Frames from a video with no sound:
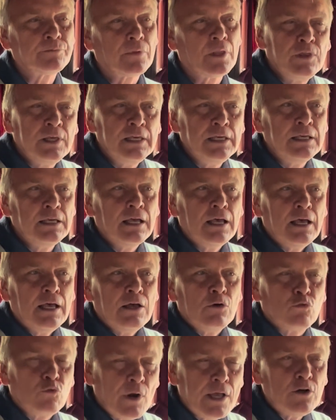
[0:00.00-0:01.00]
The
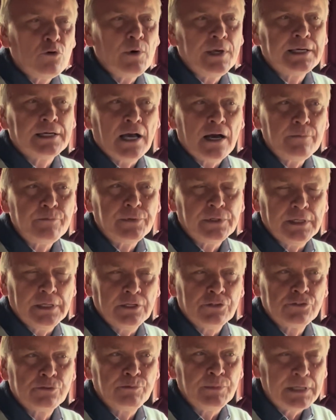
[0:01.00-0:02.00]
railway companies,